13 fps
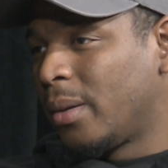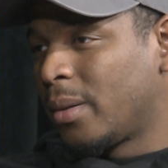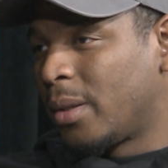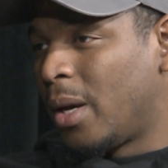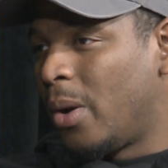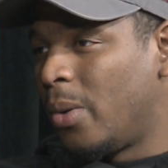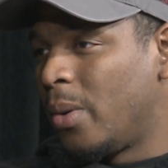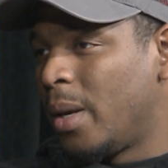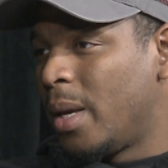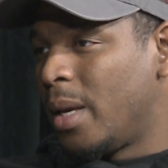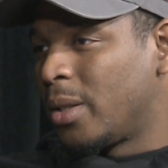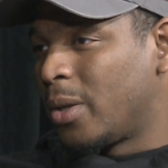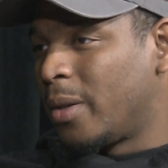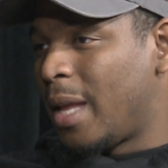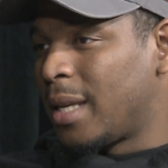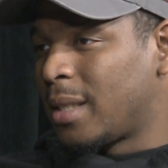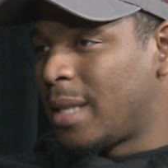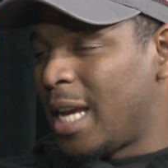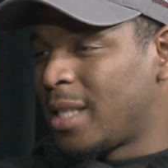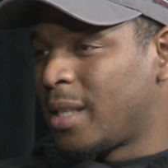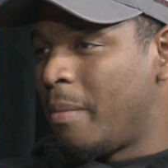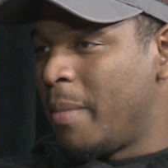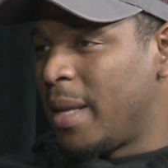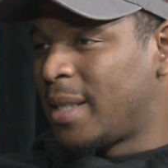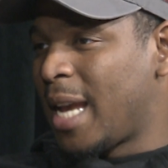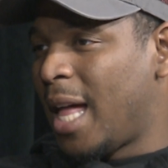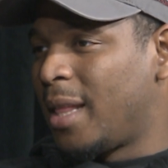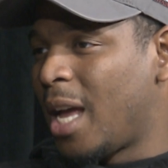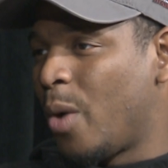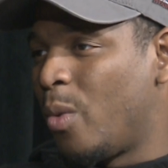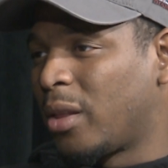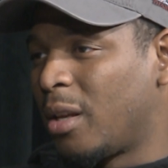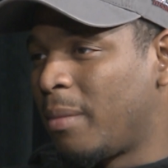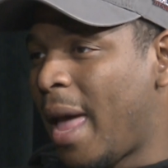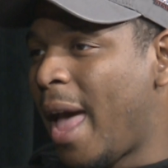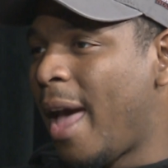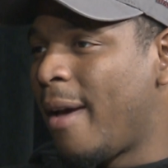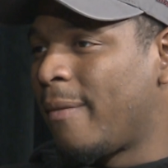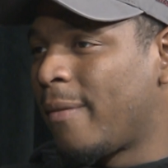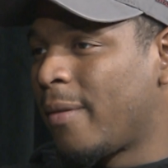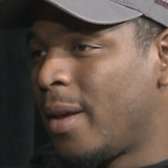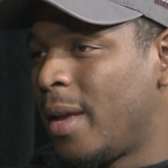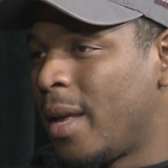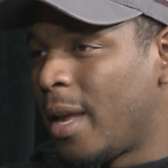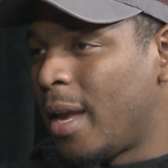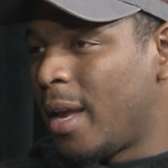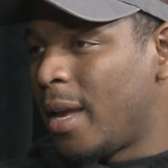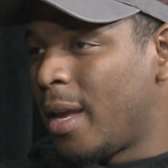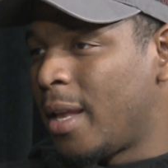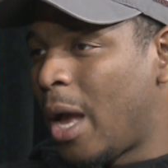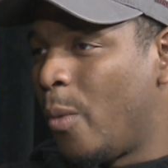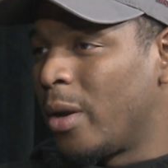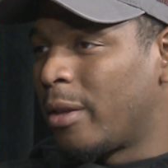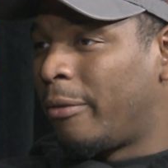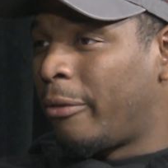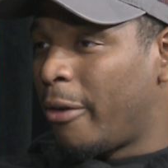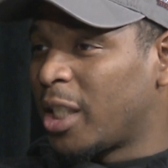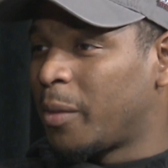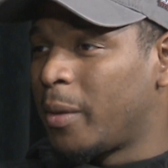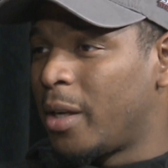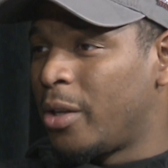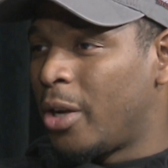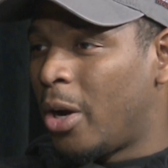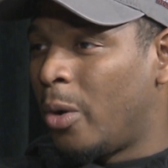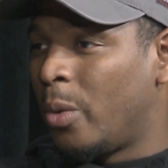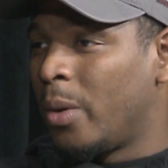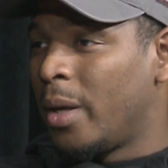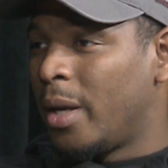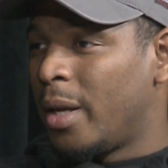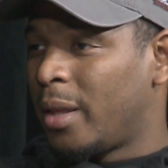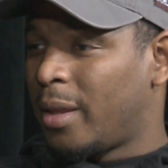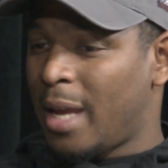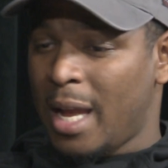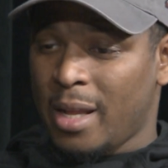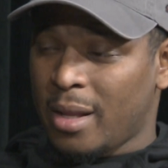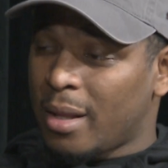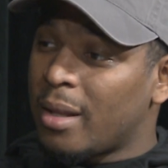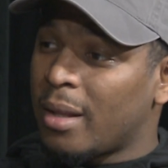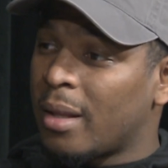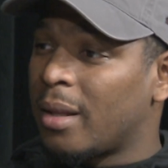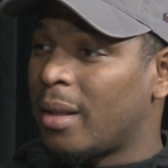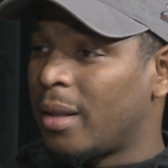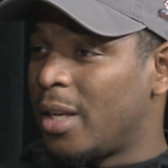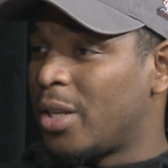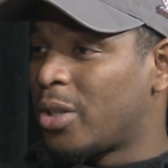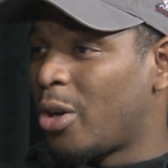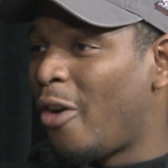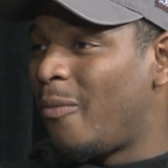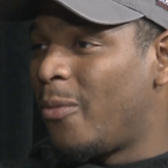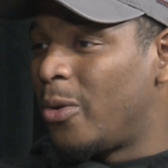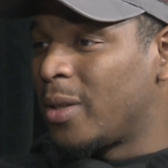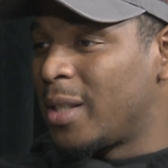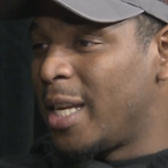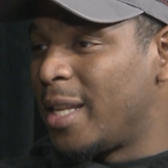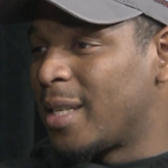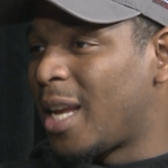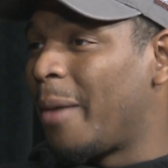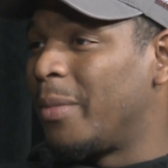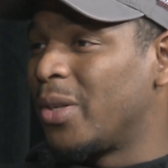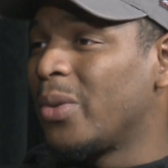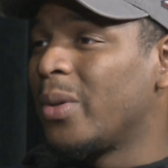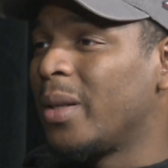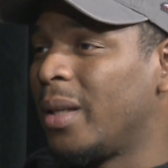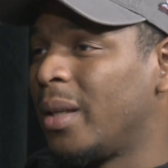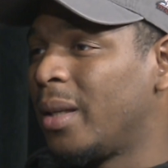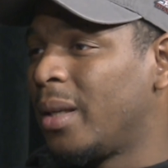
So that's the mentality I want them to have, and I want the freshmen to know that these sophomores need this opportunity.